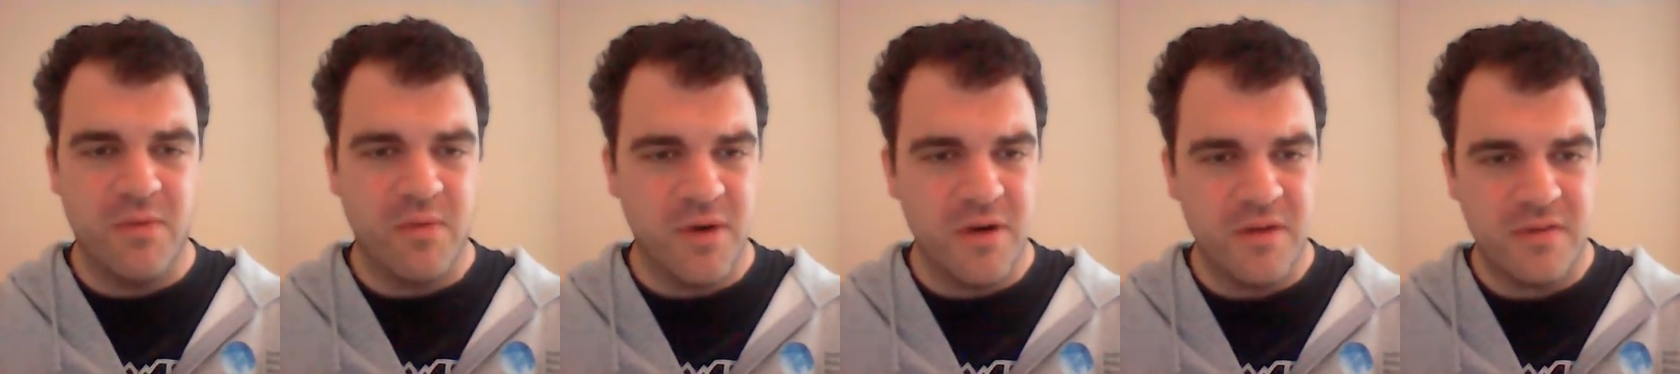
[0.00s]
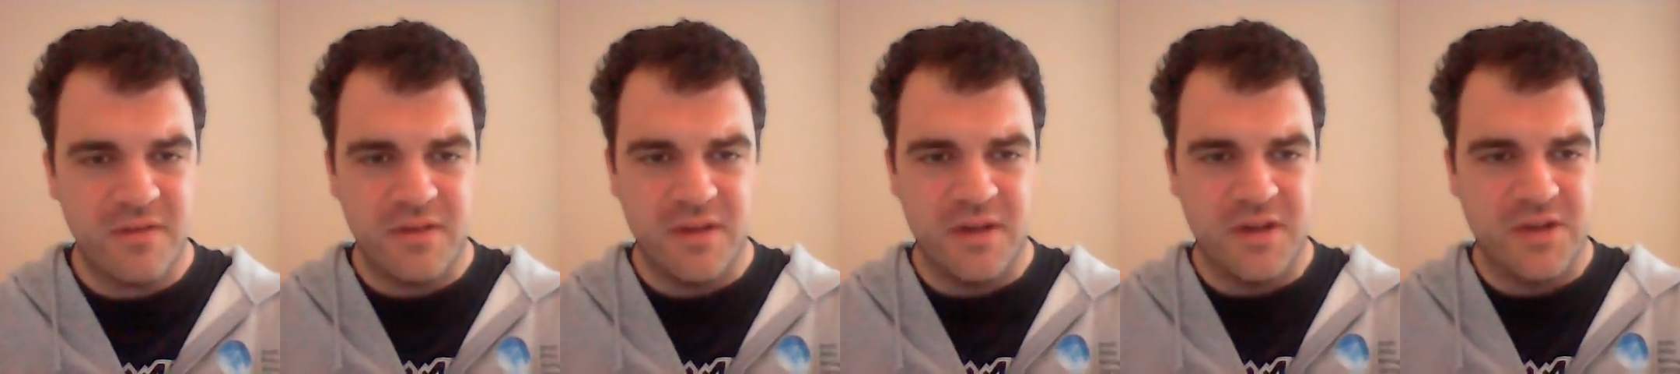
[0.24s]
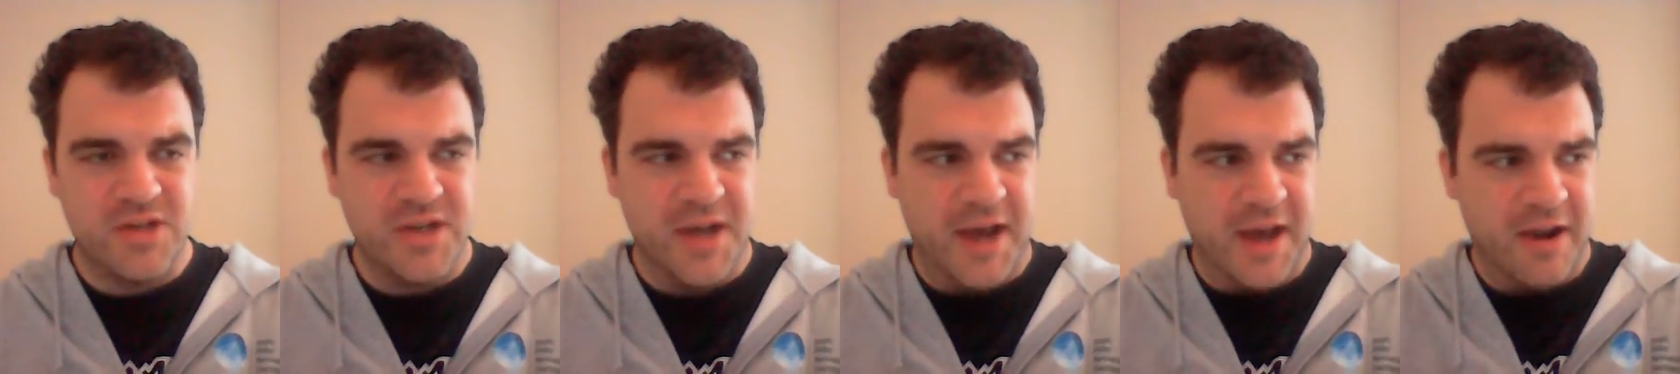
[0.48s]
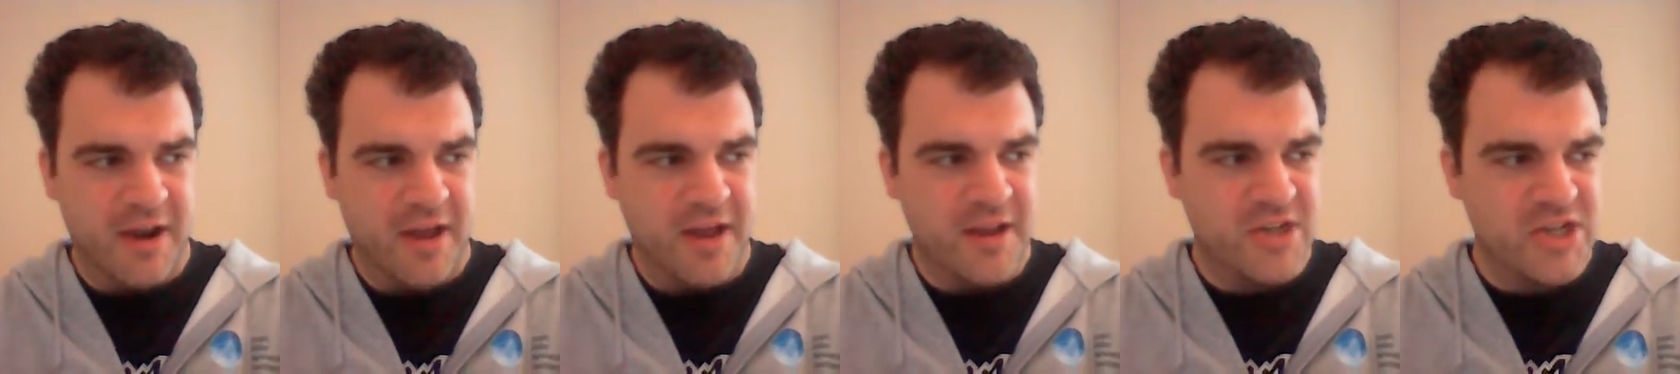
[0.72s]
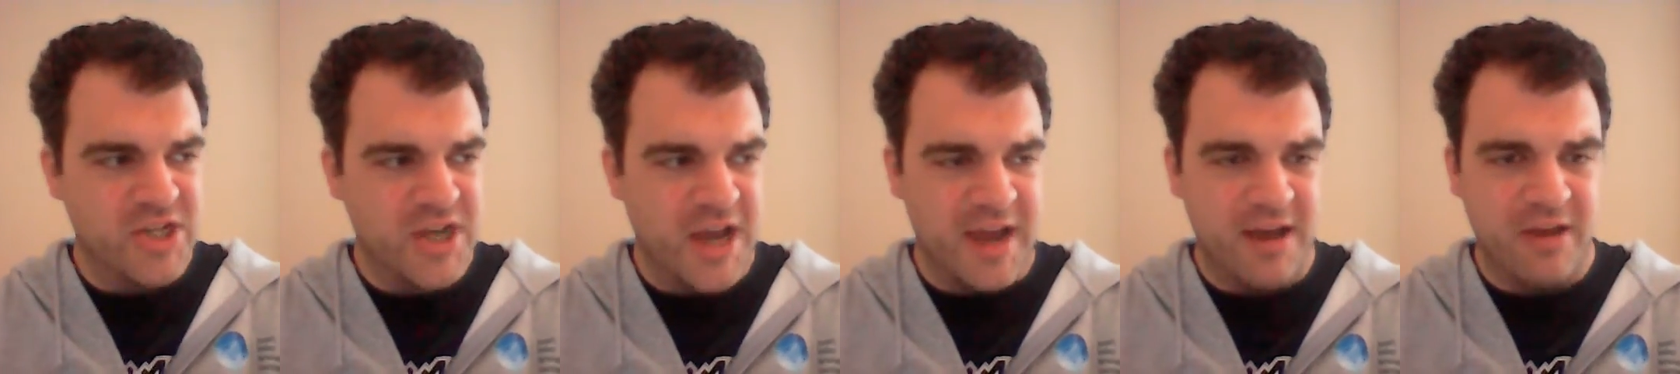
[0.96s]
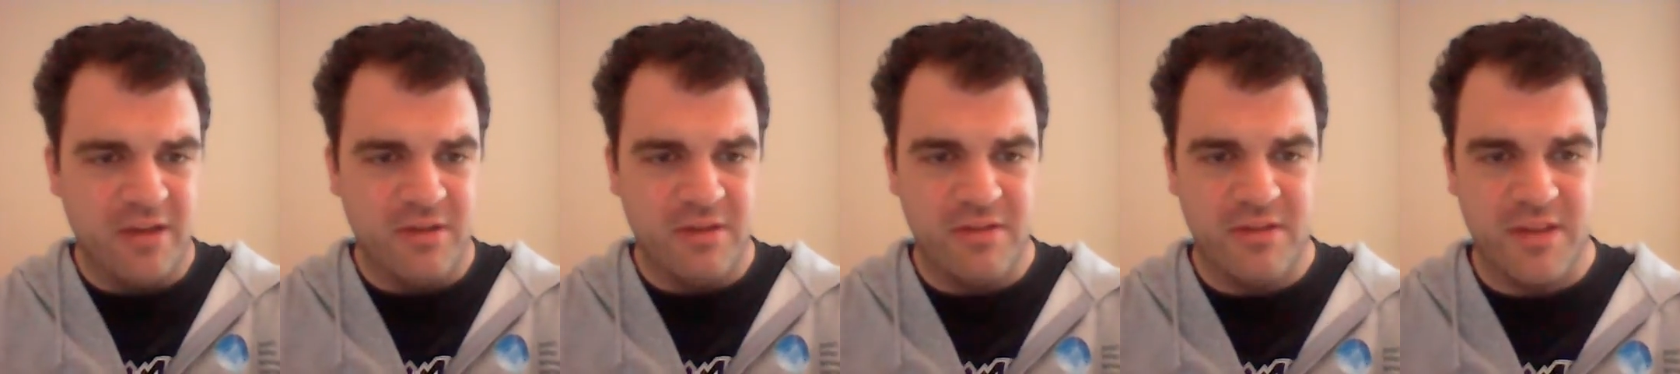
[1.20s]
worse than a
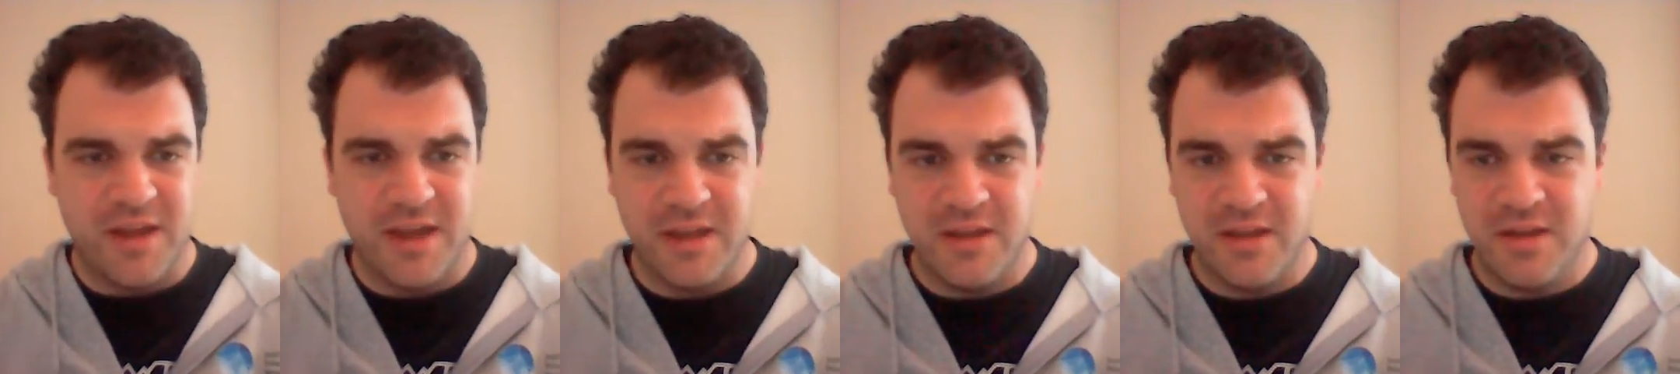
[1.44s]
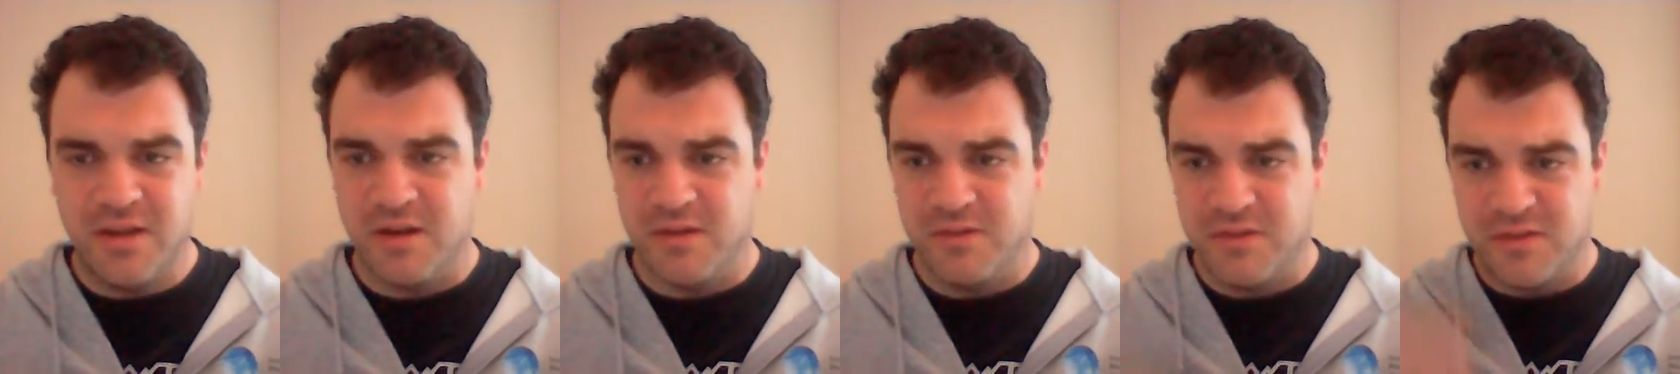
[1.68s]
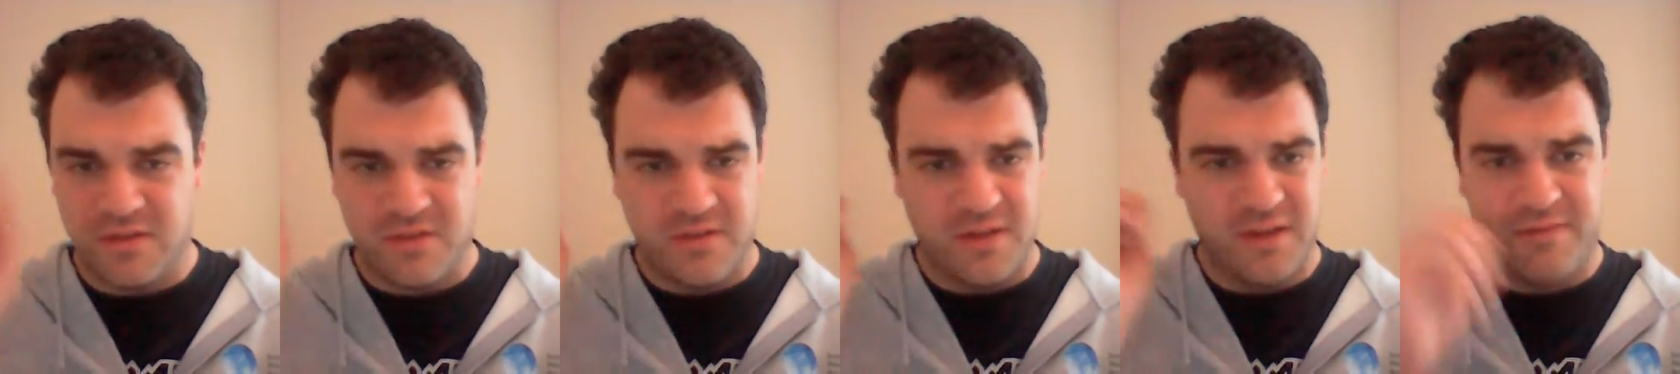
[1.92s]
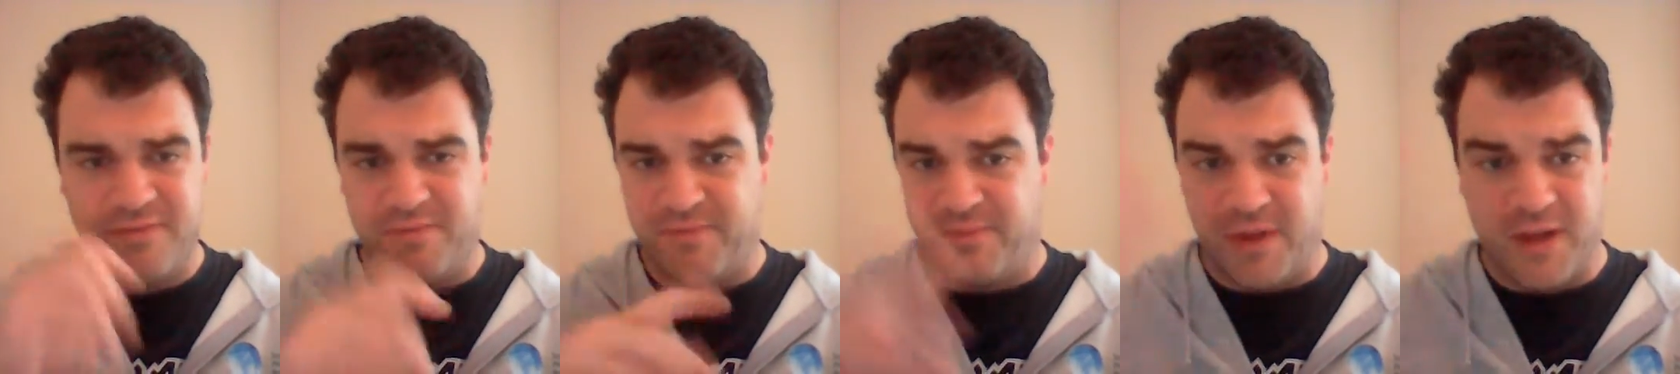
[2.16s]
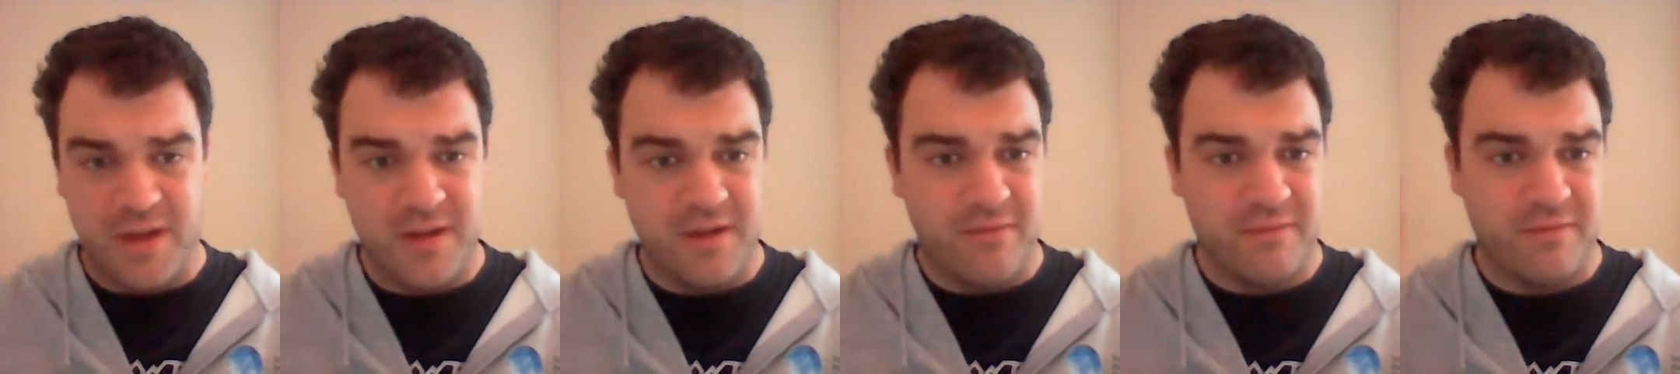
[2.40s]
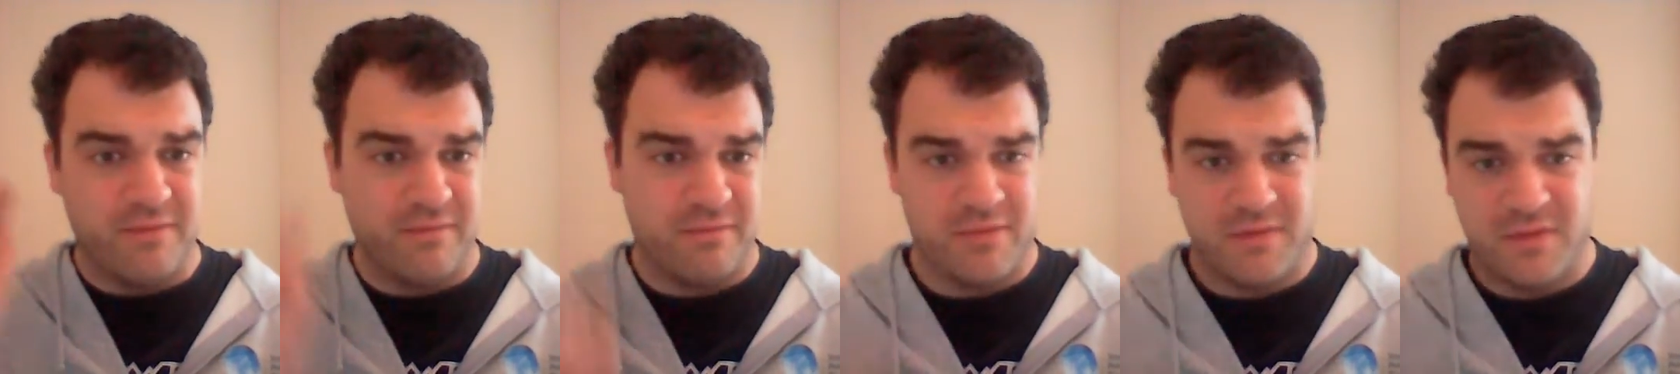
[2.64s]
child that just like,
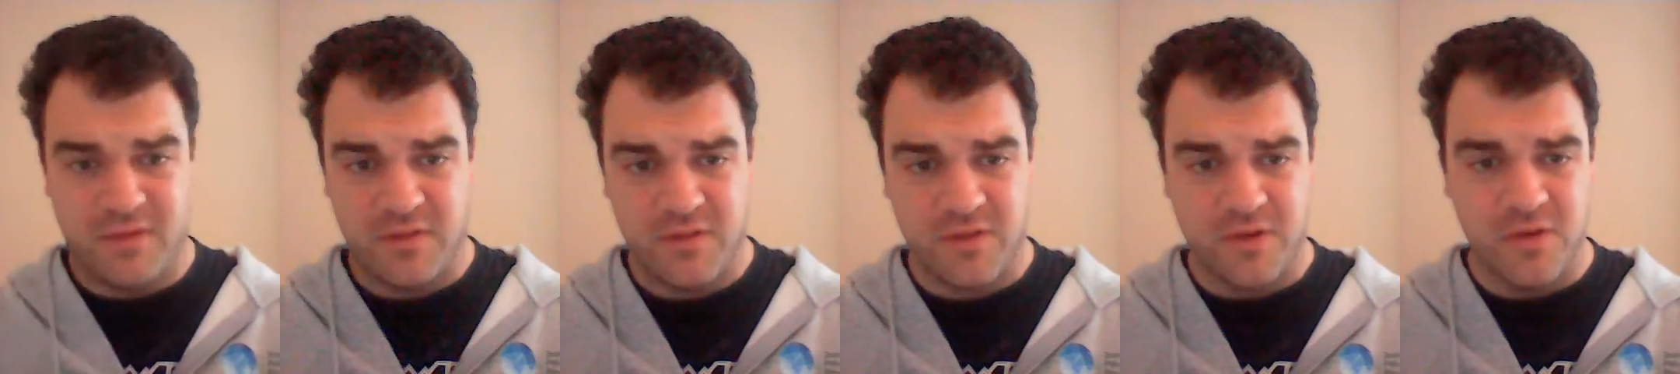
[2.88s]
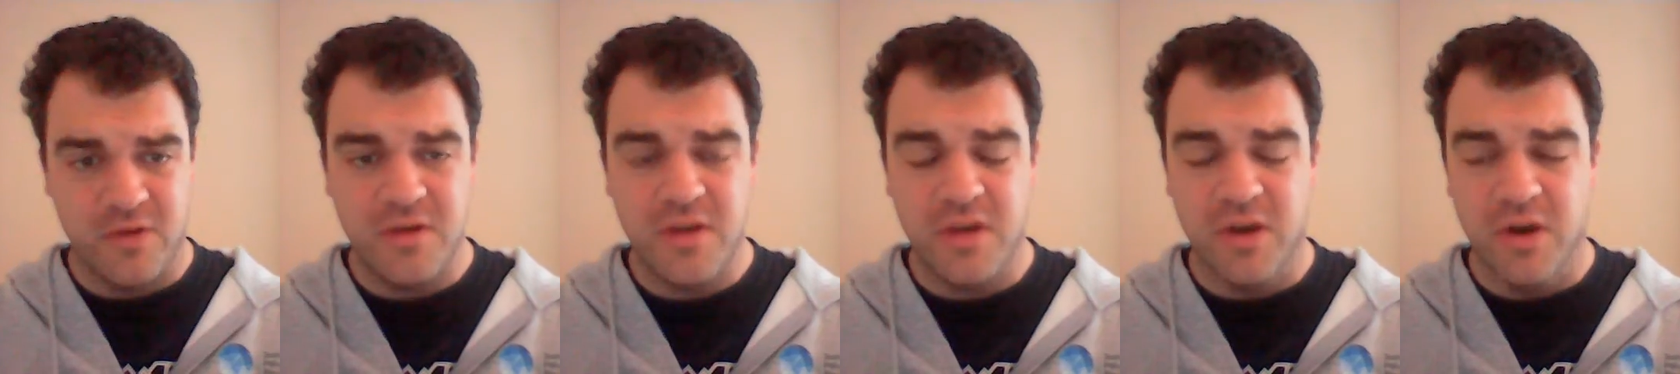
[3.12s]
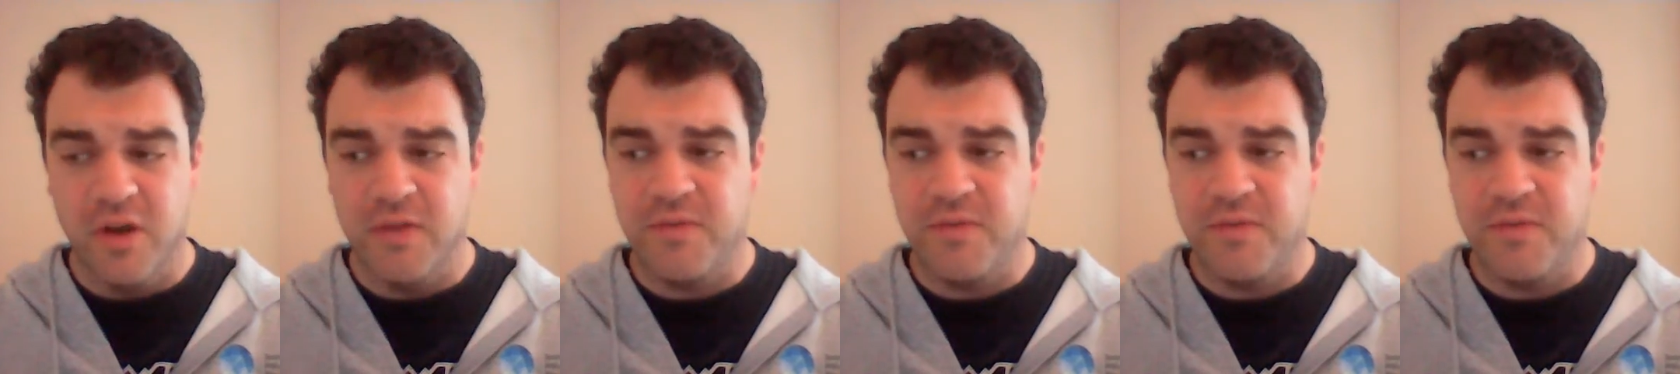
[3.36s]
fine, screw you.